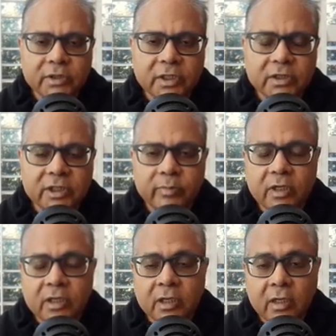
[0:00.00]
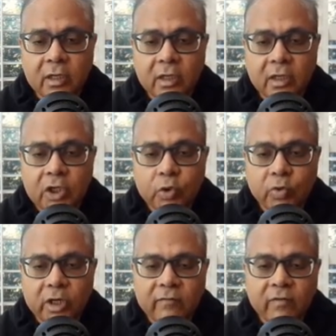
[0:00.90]
That's something you
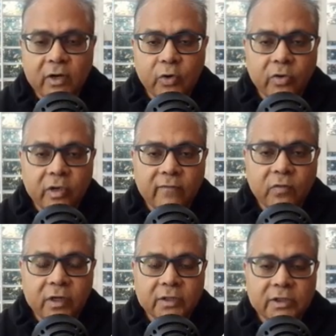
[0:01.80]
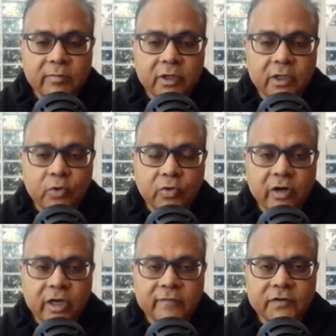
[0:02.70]
would even know if you are somebody who
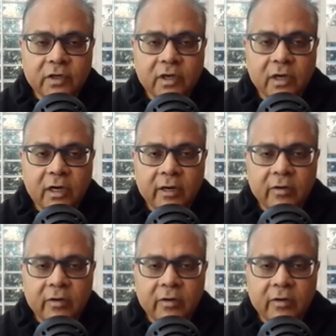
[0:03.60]
drives a car